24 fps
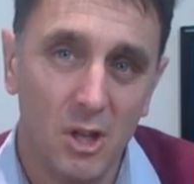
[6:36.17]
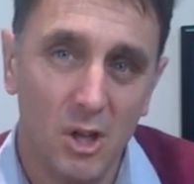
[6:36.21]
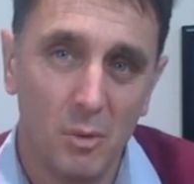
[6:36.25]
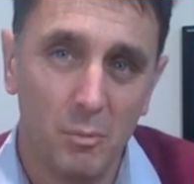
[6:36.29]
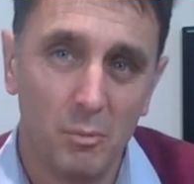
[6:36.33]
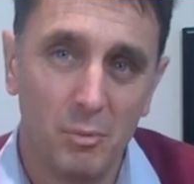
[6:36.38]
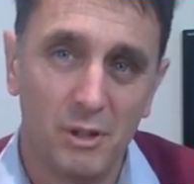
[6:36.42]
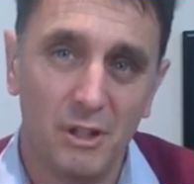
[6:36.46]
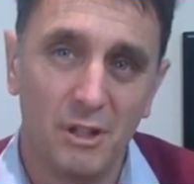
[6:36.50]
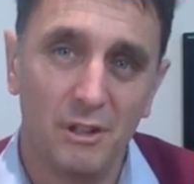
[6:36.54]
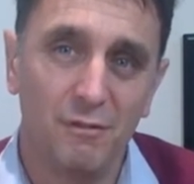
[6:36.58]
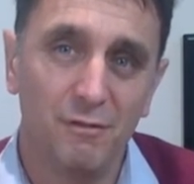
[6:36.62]

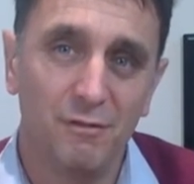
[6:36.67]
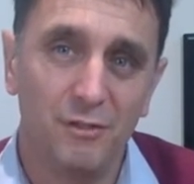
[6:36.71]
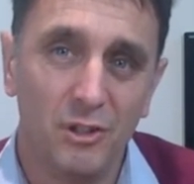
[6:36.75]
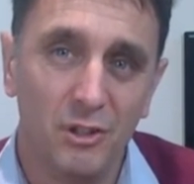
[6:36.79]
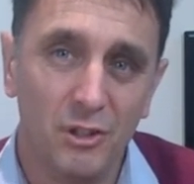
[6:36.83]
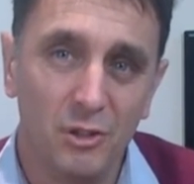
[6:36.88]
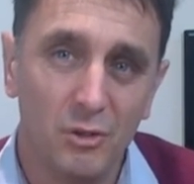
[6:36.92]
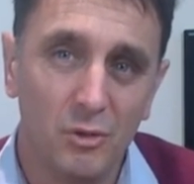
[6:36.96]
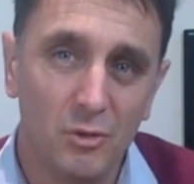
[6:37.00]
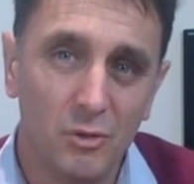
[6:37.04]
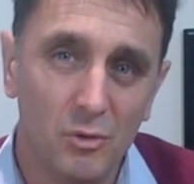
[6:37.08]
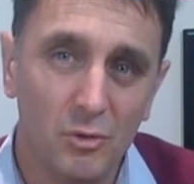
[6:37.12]
But if
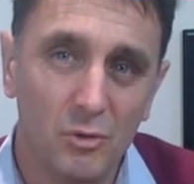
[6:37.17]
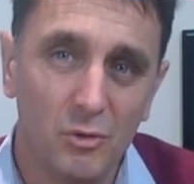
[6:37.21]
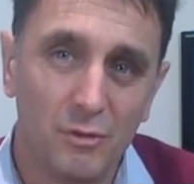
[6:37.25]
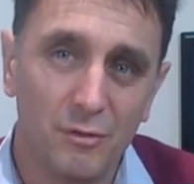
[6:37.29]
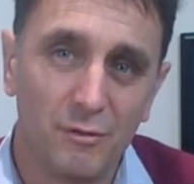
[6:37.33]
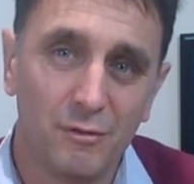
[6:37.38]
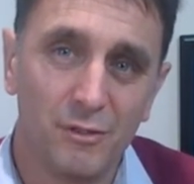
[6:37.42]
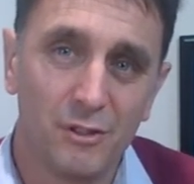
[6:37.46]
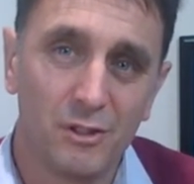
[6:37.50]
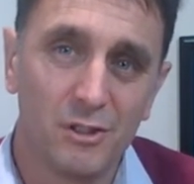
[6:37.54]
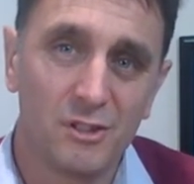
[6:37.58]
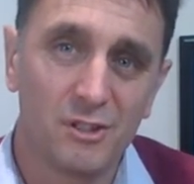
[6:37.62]
you,
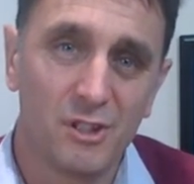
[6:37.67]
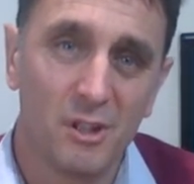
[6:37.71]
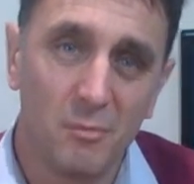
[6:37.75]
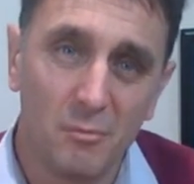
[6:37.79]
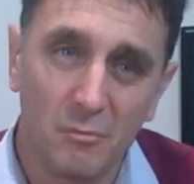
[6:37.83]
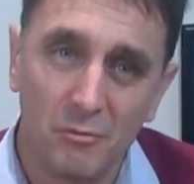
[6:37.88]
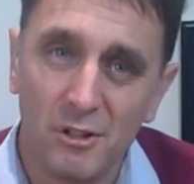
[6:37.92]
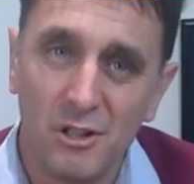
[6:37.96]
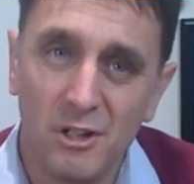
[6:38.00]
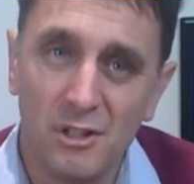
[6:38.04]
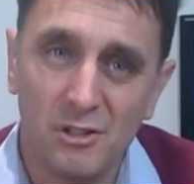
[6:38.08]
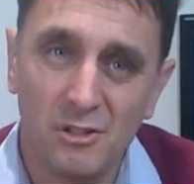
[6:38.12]
for some
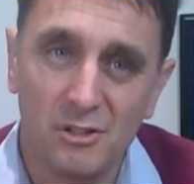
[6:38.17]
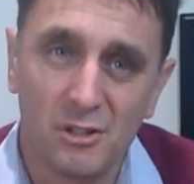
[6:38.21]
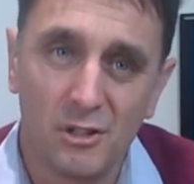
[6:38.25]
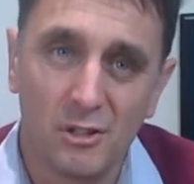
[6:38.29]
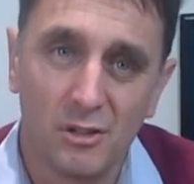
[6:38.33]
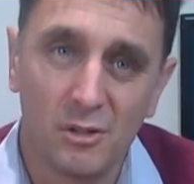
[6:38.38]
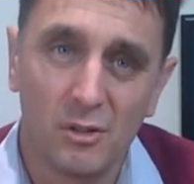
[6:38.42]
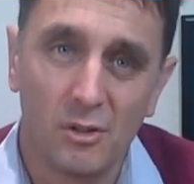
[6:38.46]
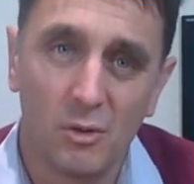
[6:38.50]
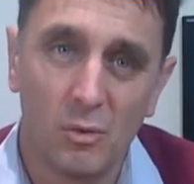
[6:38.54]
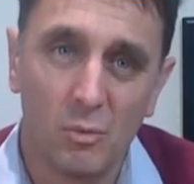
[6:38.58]
reason,